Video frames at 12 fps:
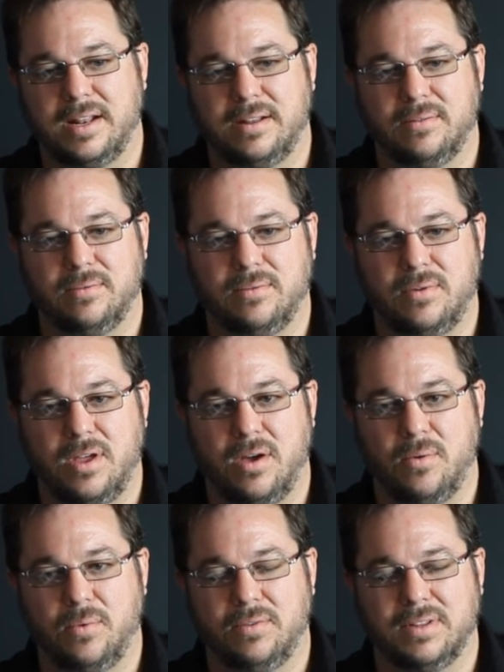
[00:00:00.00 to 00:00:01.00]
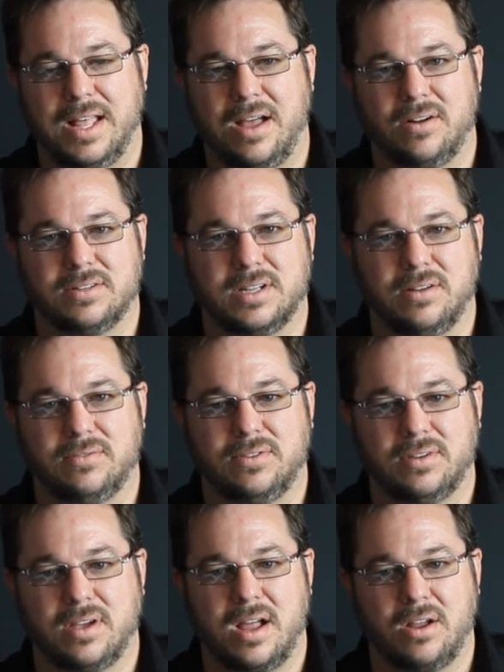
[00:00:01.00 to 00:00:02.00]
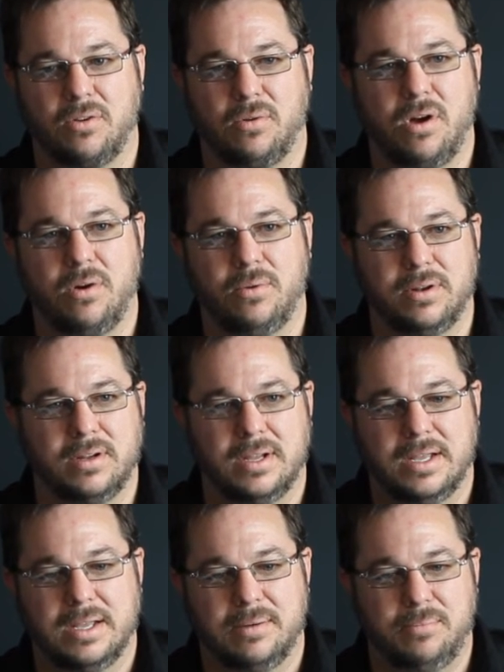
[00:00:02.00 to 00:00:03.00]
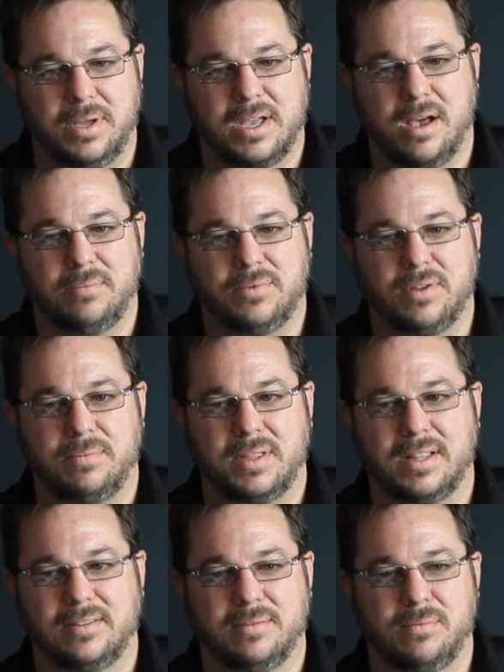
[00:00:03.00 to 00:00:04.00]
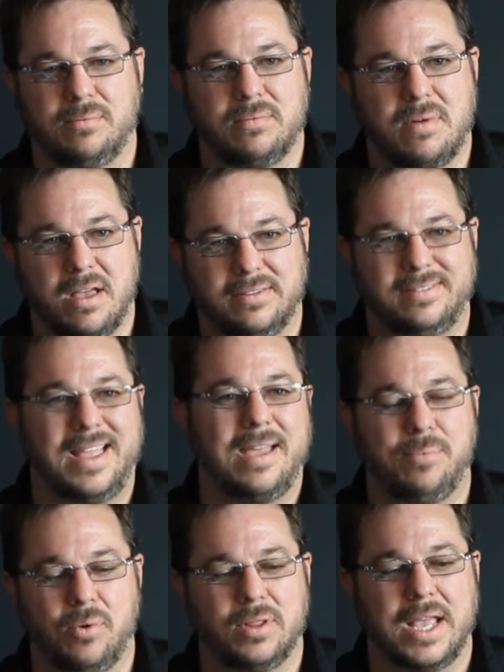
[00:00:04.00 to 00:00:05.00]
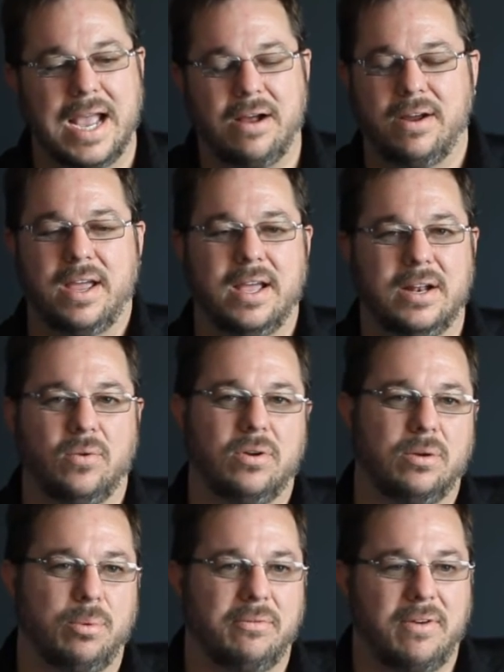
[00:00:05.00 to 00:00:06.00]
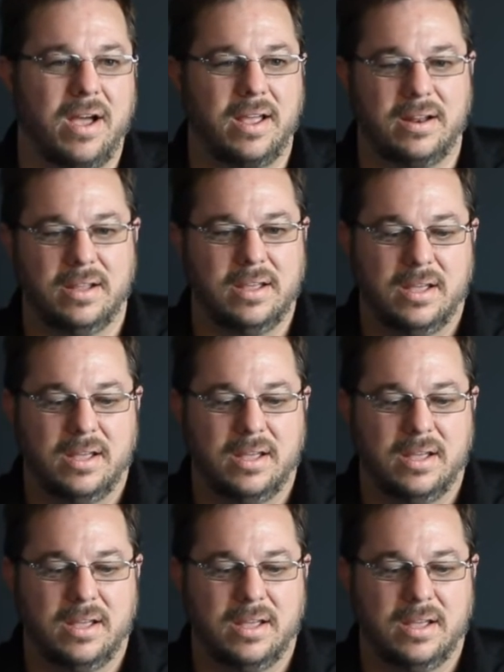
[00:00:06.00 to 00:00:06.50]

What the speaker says: And we've allowed ourselves to kind of grow and become something that's a staple in the area in order to provide,